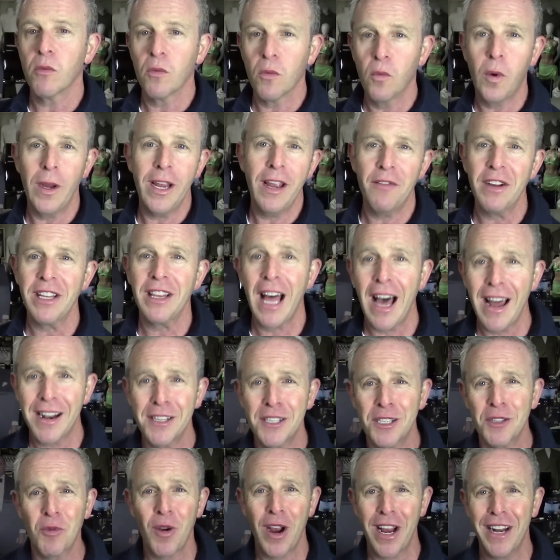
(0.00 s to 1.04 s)
We have a lot of
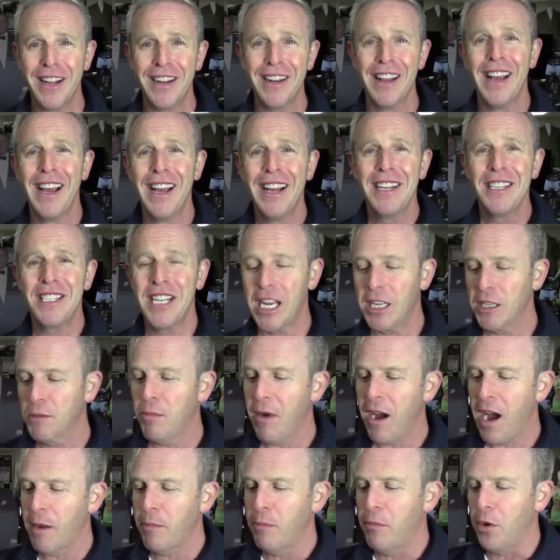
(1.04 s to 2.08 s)
suede James
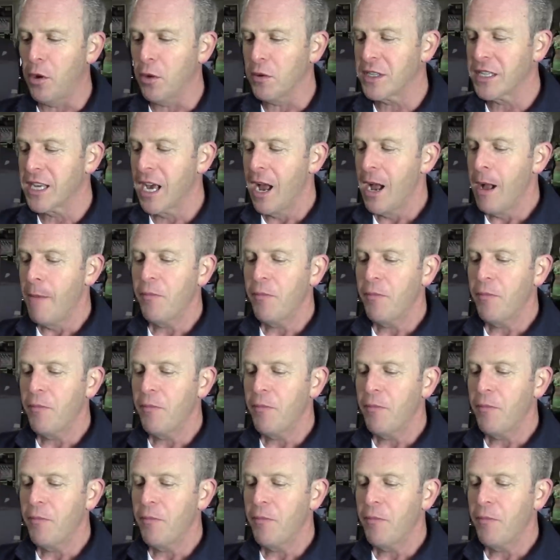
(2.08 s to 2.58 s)
Bond boots.